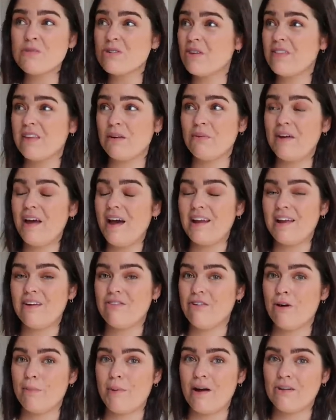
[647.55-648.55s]
So I think we had it
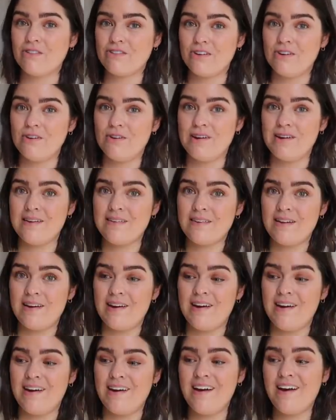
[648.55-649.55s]
for about two years
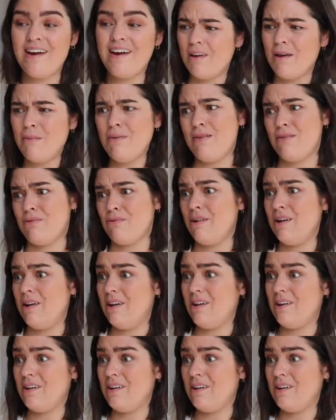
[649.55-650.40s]
here, maybe three